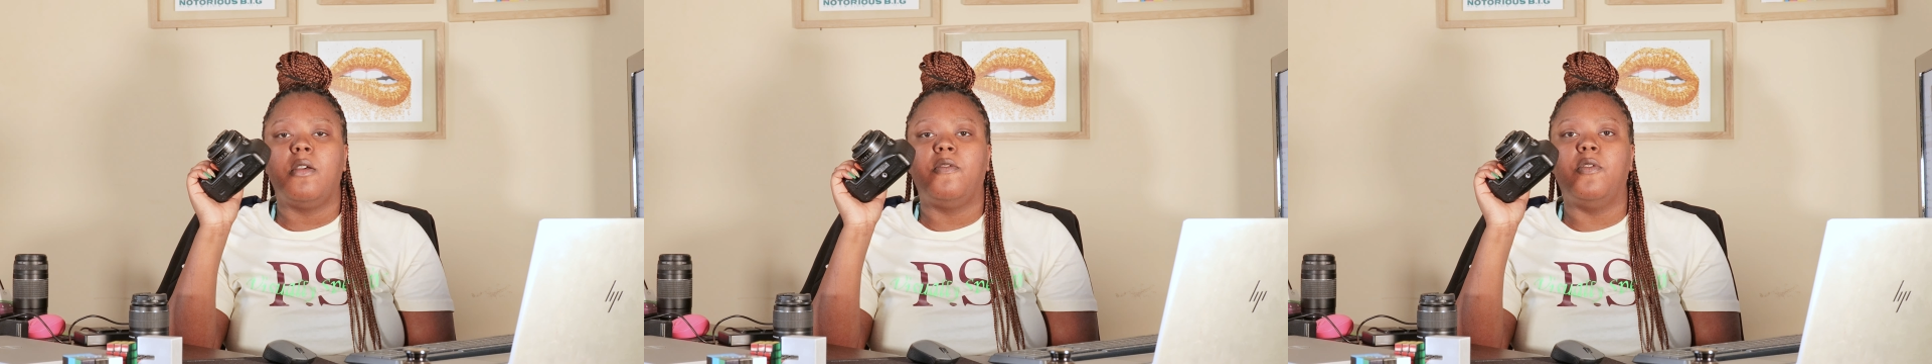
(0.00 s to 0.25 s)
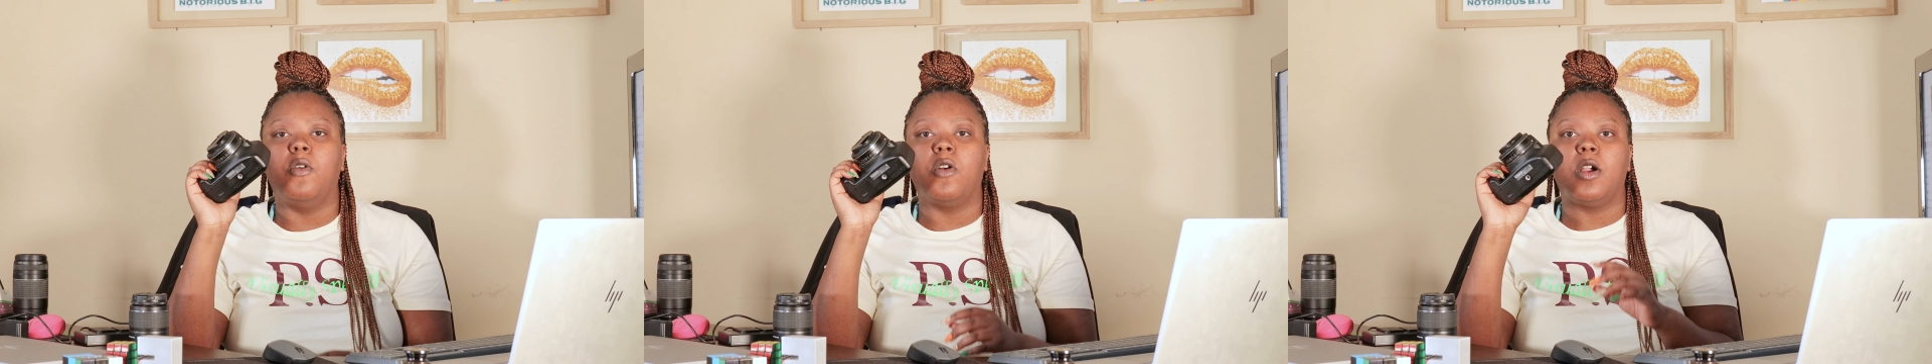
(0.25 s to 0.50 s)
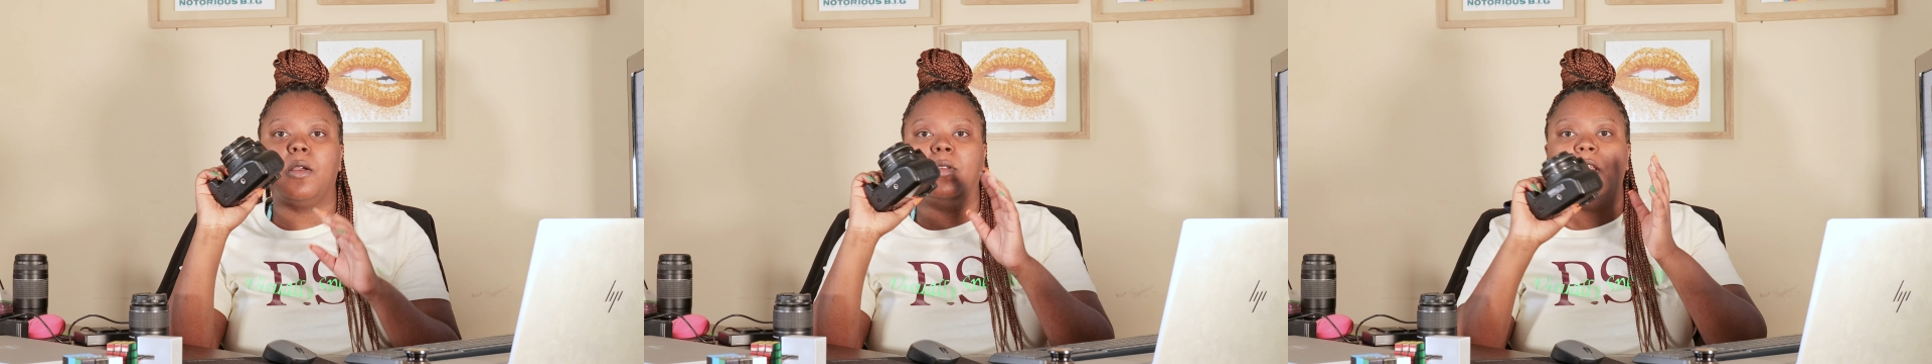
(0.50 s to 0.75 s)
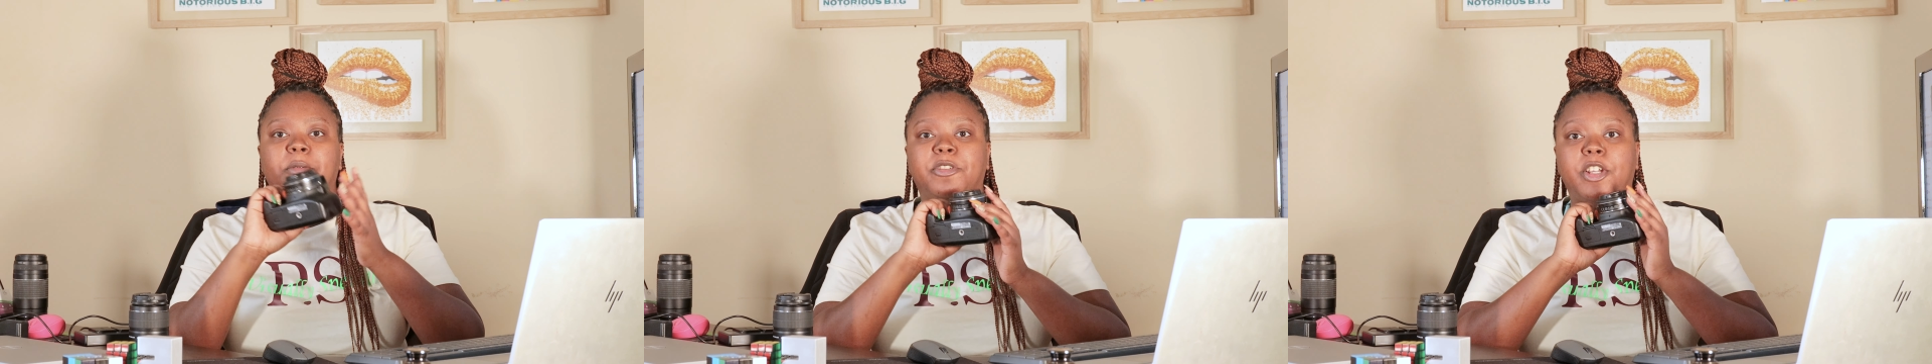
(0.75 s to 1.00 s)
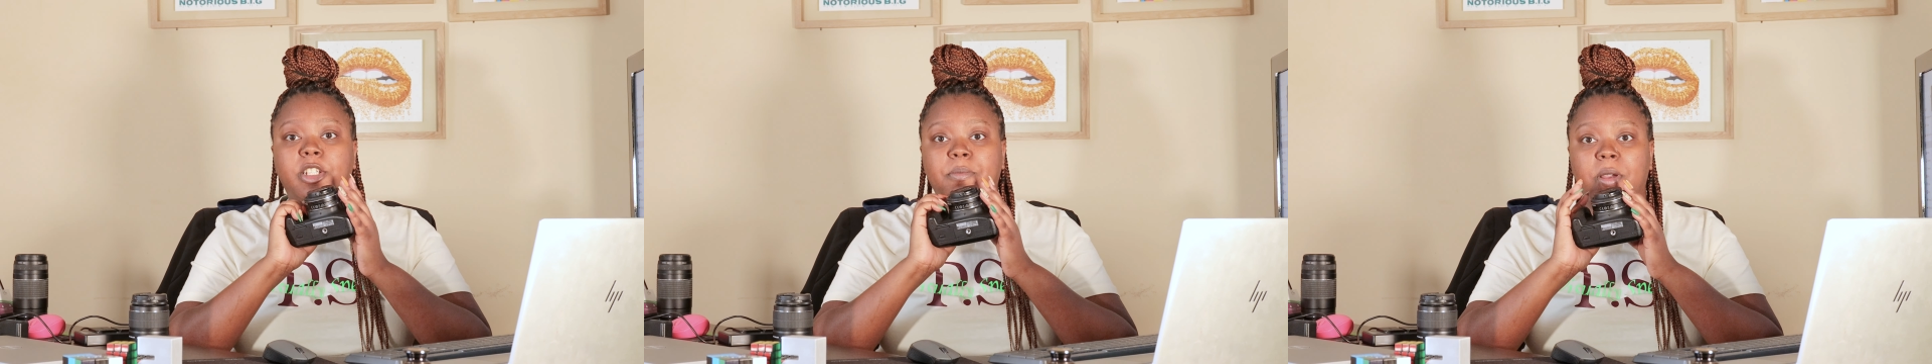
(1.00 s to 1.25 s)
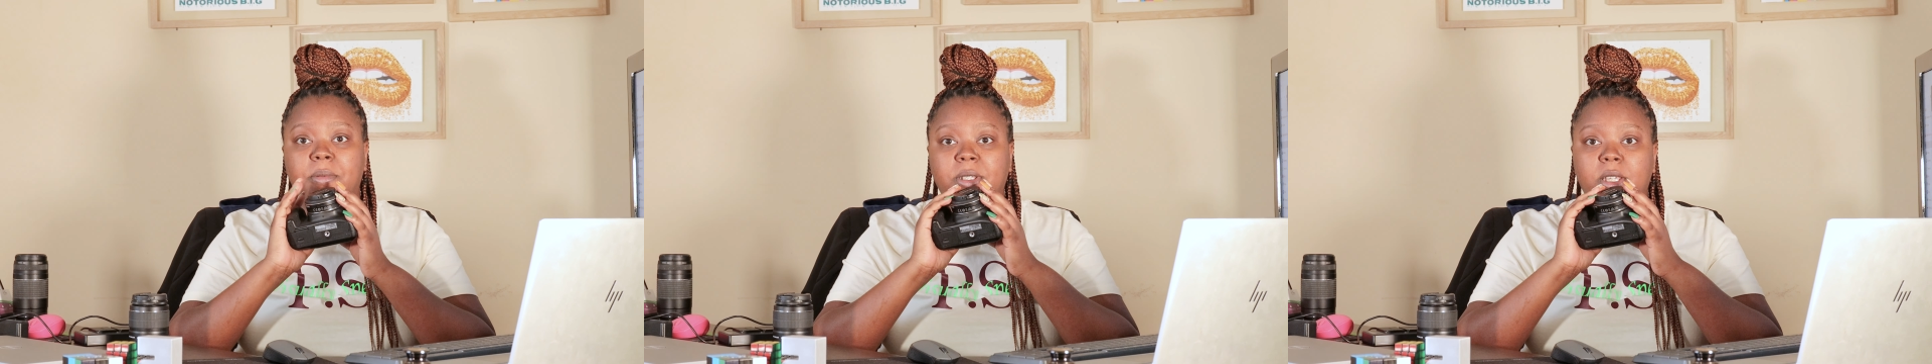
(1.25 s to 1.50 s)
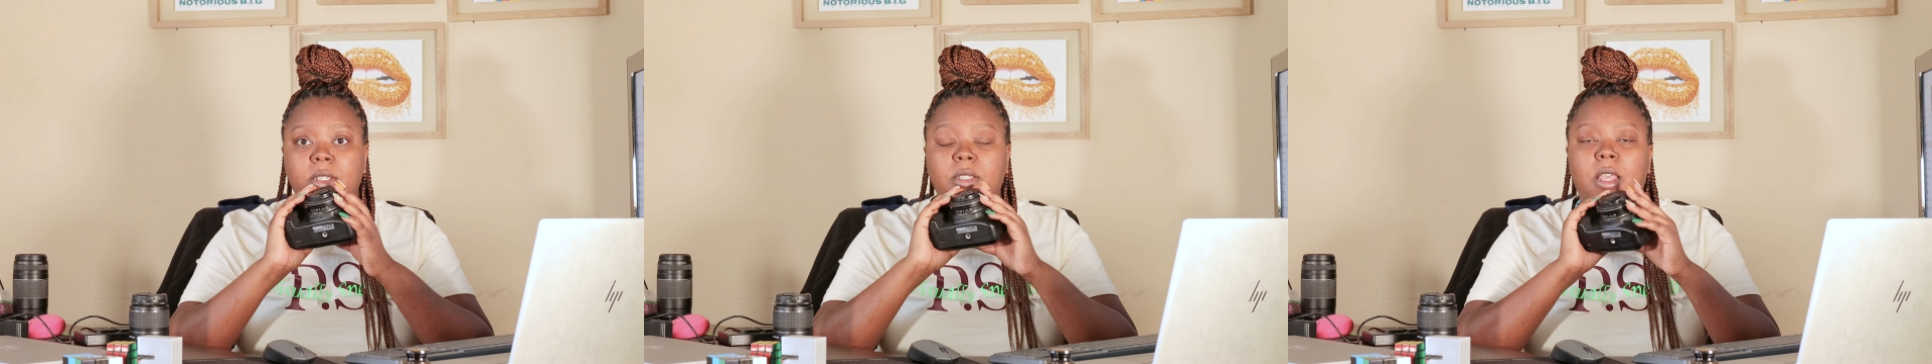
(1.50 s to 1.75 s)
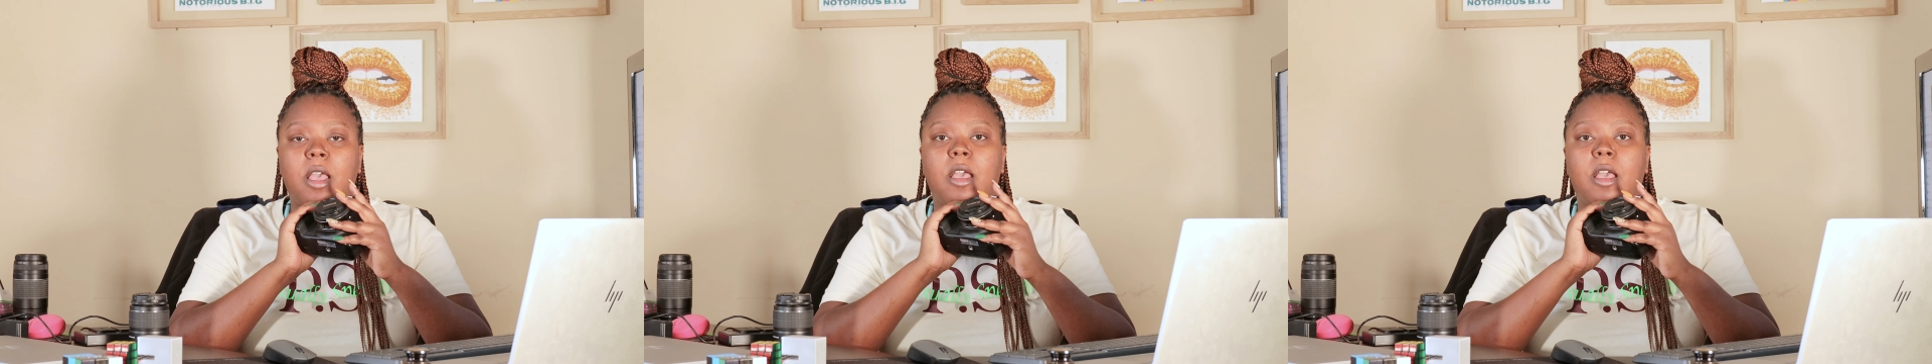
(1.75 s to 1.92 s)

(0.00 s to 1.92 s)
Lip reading: for demonstration purposes,